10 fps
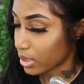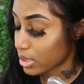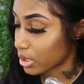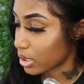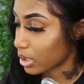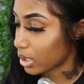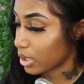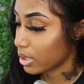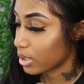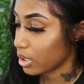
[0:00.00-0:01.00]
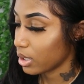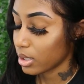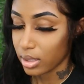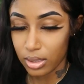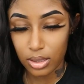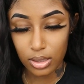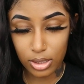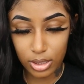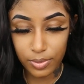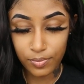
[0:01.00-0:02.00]
I do that shit.
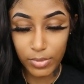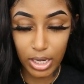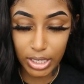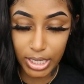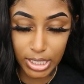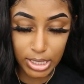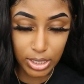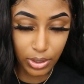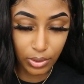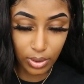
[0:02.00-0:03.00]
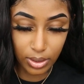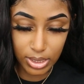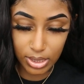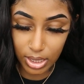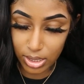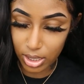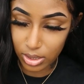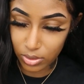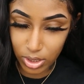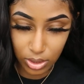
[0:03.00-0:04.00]
Alright, so I sent that to
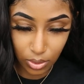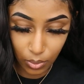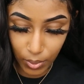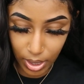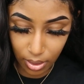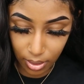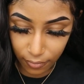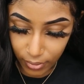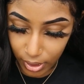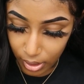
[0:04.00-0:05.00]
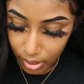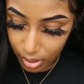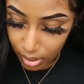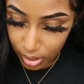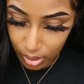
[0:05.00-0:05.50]
her so she's aware of it.